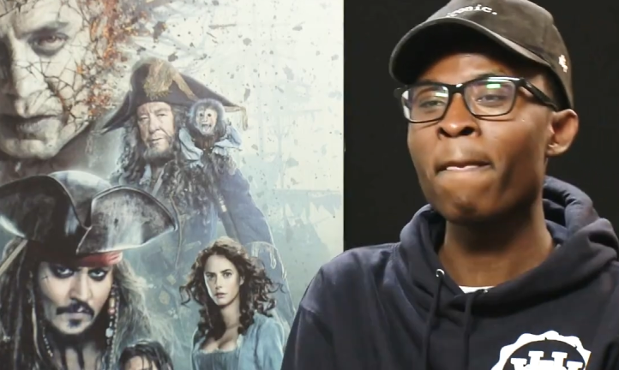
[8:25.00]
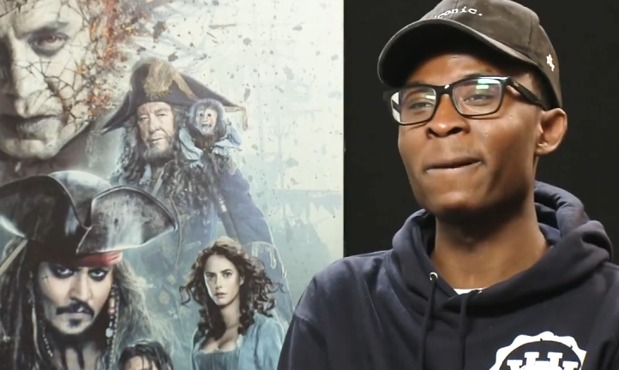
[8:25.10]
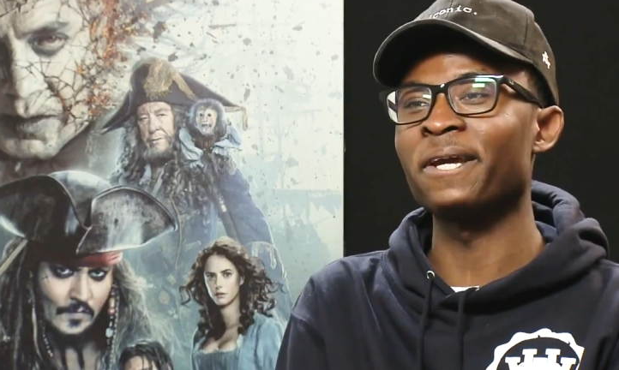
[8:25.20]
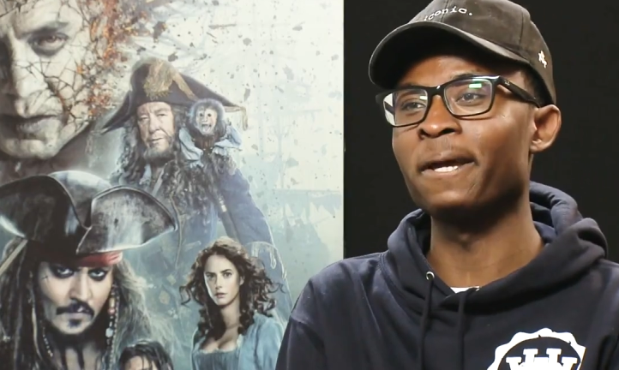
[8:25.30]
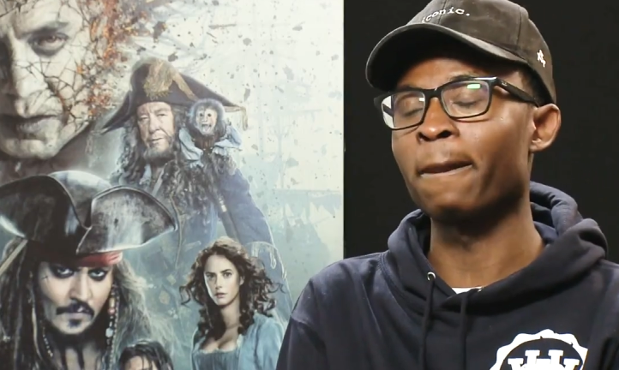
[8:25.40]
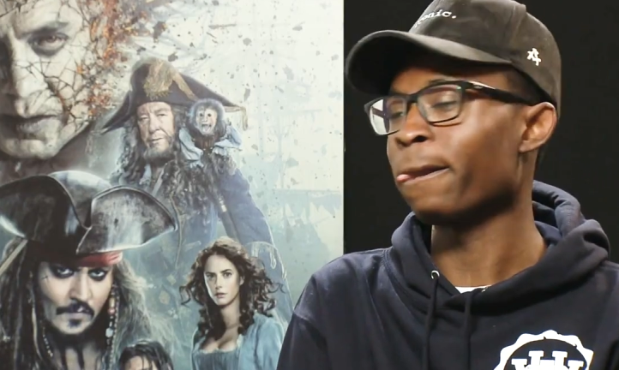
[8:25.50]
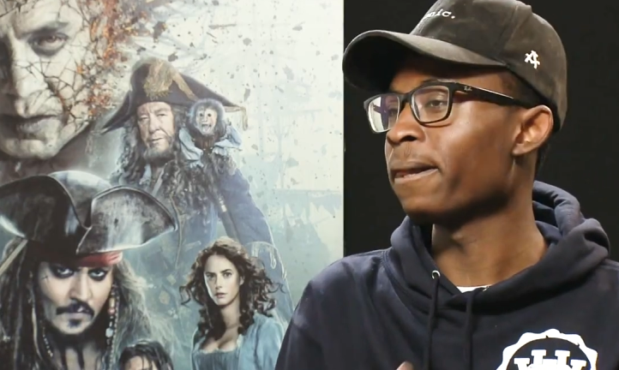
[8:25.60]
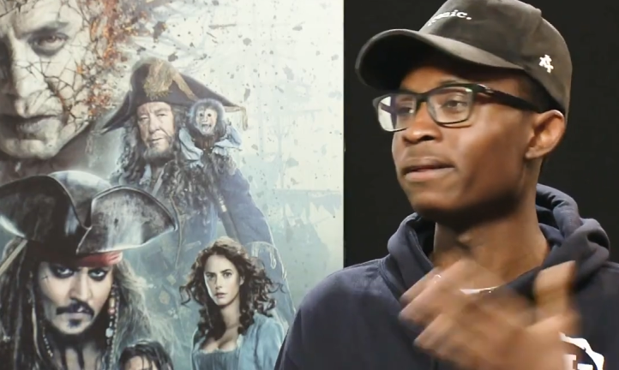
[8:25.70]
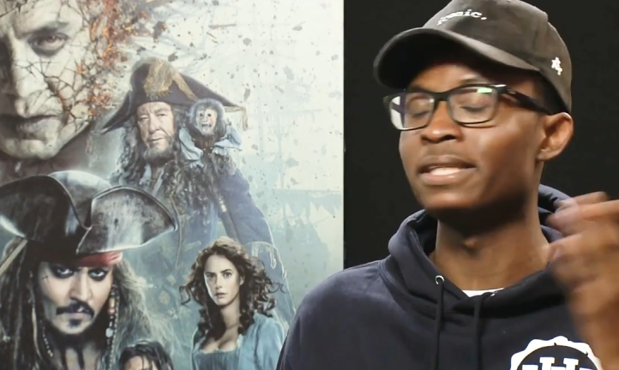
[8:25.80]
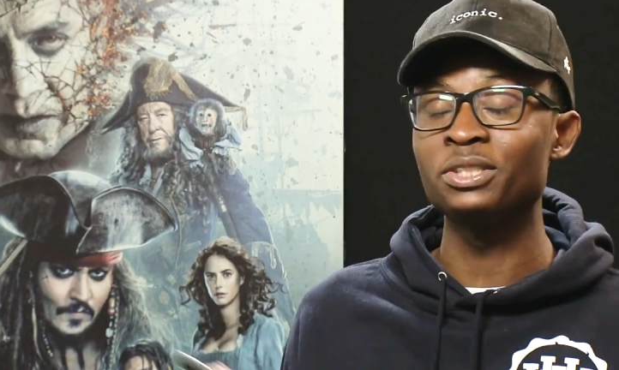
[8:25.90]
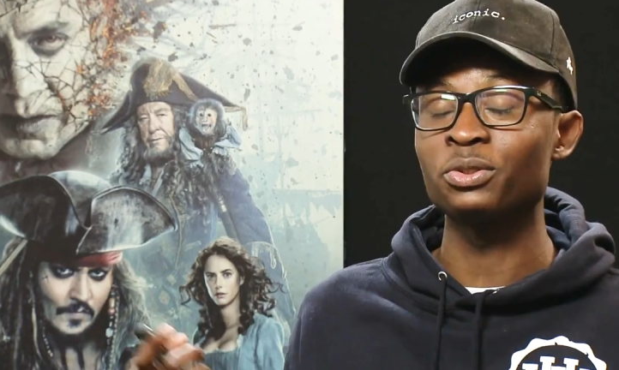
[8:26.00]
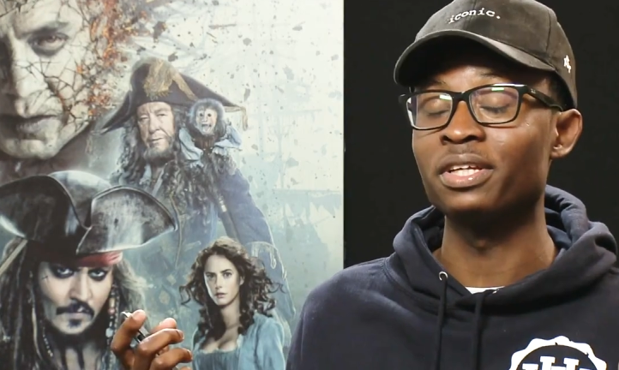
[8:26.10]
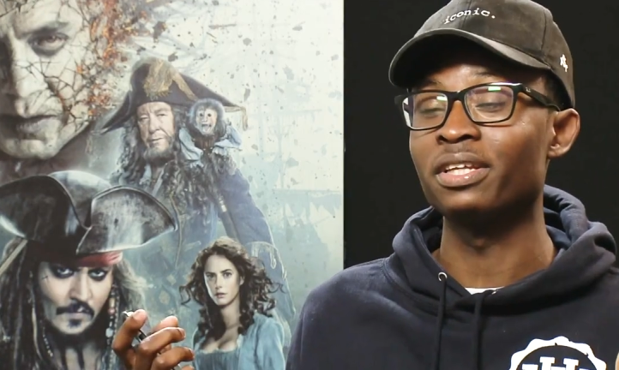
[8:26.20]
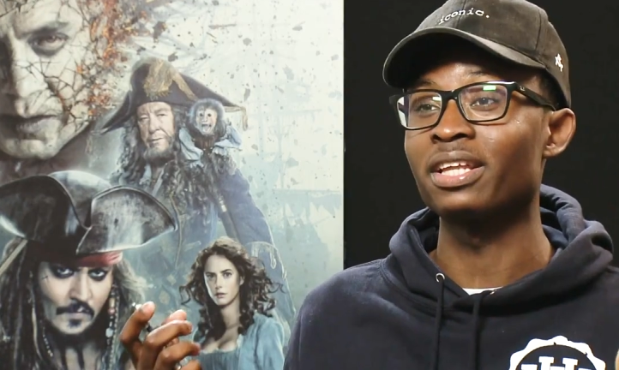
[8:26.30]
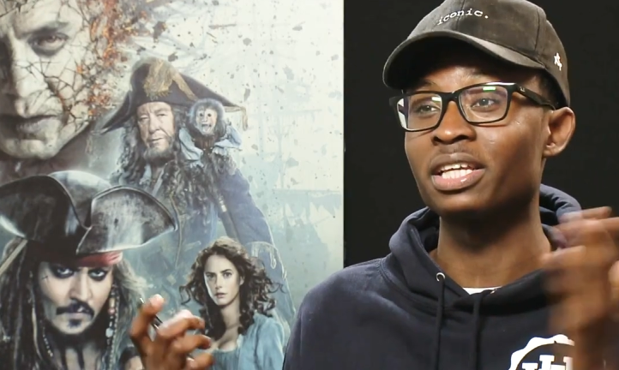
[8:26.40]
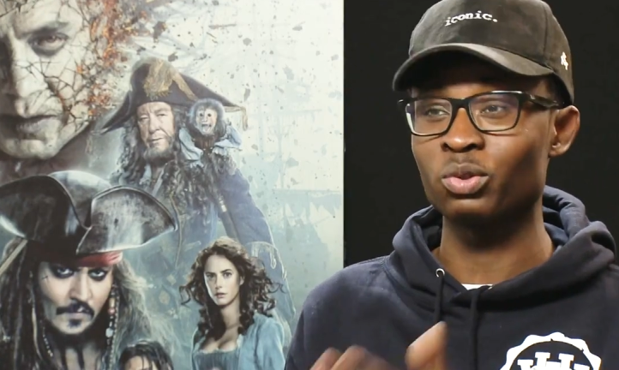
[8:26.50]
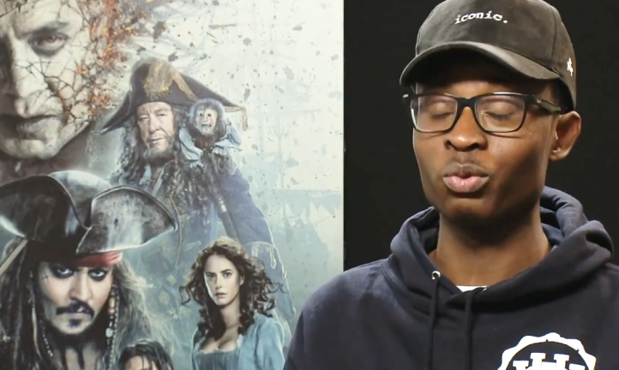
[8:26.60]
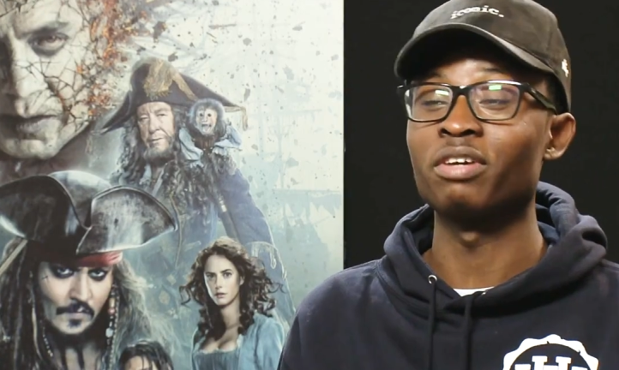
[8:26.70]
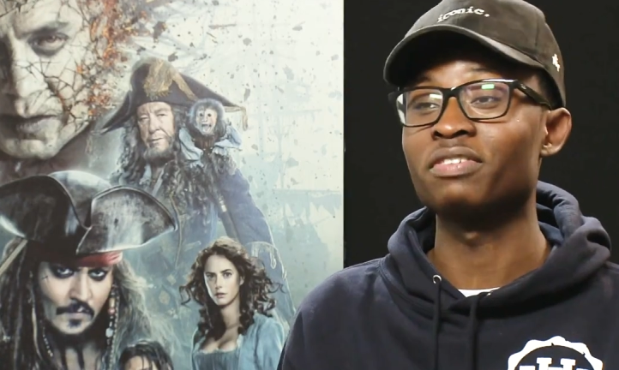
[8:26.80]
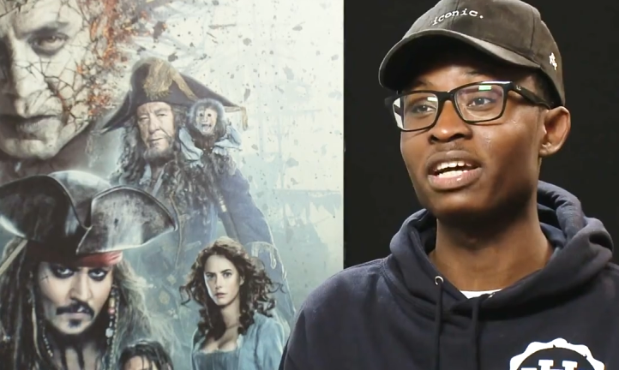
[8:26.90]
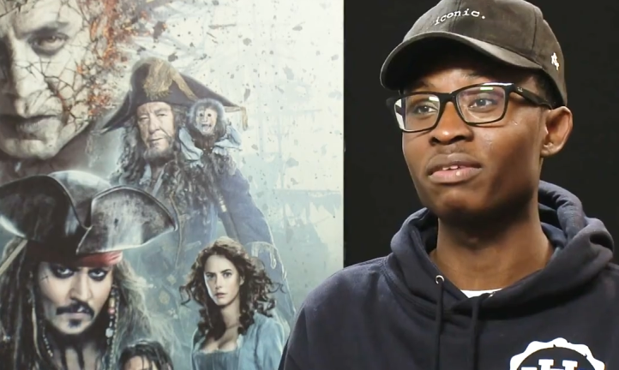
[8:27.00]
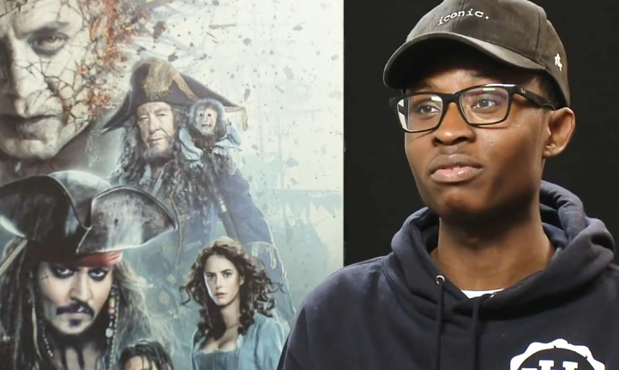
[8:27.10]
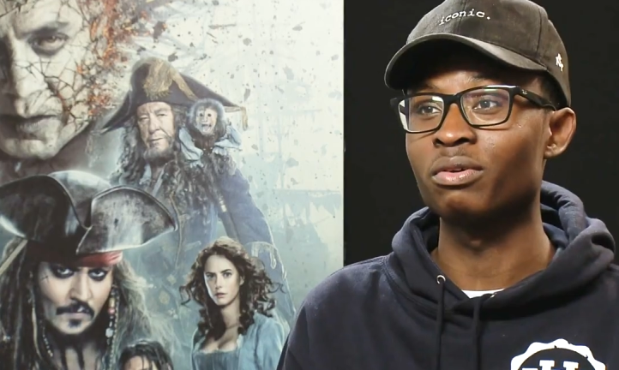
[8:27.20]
Speaker 1: But yeah, literally, that's all your have time